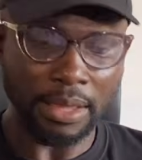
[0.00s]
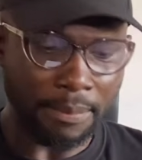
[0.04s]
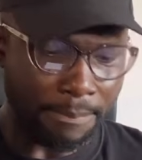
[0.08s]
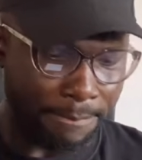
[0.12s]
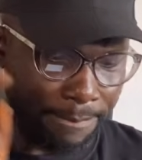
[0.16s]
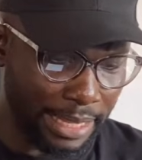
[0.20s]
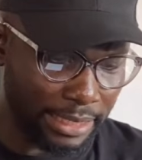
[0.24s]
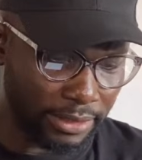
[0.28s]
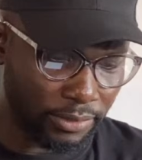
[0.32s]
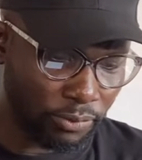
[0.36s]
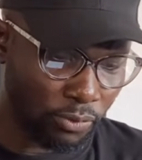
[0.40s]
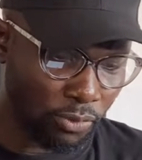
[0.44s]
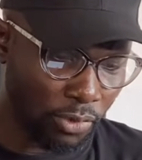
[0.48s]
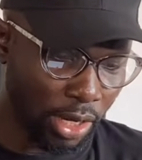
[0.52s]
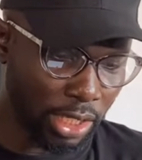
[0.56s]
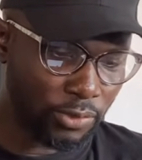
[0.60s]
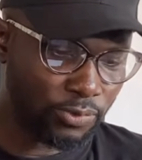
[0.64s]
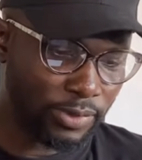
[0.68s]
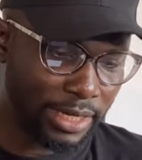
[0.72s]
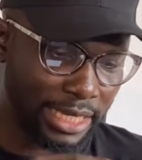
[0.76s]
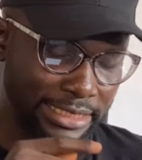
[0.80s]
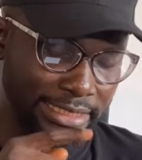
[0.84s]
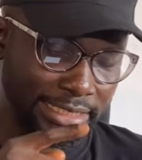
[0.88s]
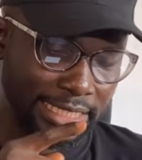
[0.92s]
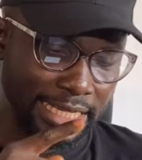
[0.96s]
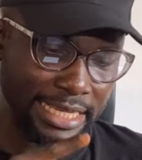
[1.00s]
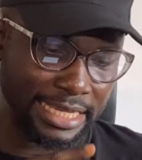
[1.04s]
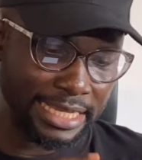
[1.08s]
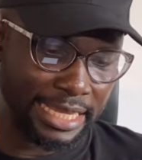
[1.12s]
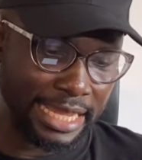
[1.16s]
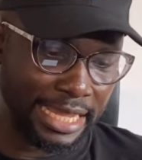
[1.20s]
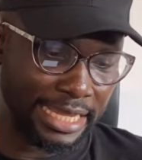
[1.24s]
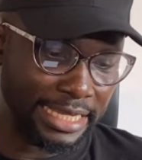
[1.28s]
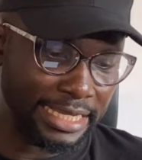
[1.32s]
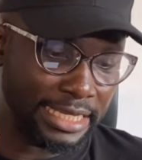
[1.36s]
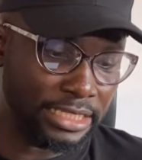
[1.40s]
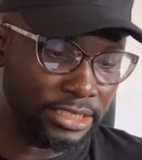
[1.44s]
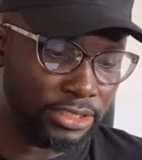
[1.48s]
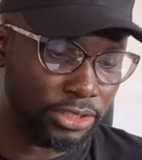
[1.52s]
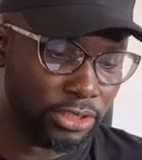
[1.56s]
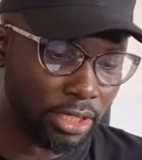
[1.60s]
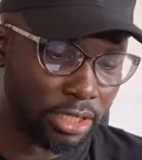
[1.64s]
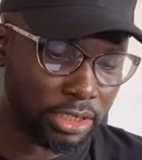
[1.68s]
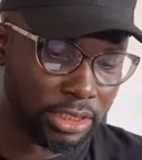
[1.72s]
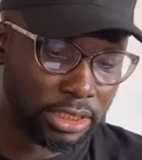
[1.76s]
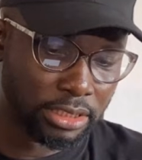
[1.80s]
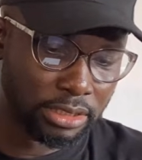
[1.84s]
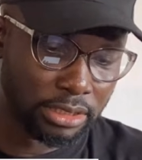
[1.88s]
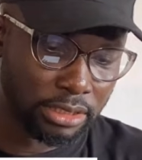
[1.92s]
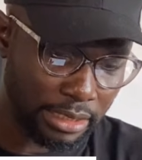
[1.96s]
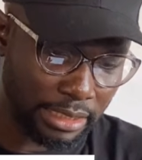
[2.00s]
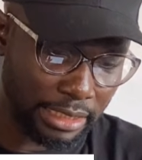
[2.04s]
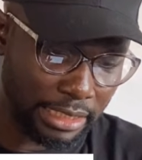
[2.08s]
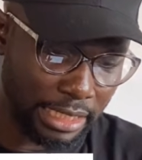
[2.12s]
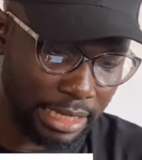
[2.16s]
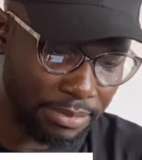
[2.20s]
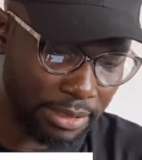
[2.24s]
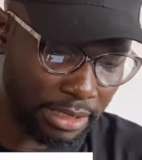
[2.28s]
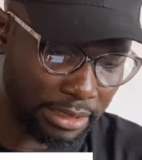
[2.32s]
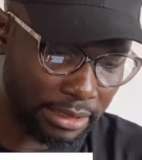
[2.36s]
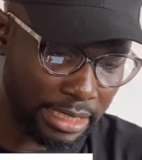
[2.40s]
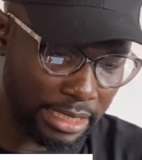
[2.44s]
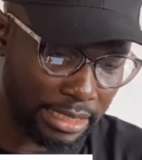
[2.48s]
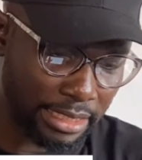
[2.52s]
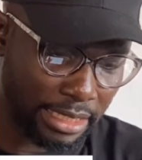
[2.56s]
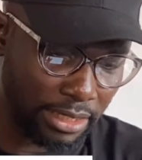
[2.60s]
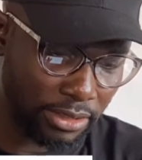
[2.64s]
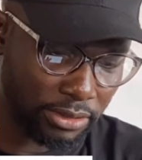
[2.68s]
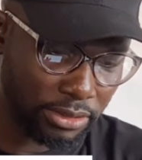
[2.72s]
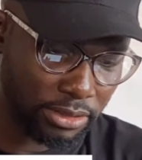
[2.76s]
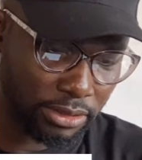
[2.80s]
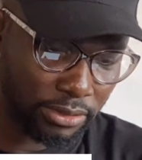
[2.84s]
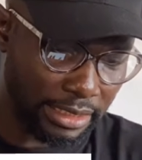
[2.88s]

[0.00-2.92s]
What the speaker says: But what we are seeing here is just, let me click out,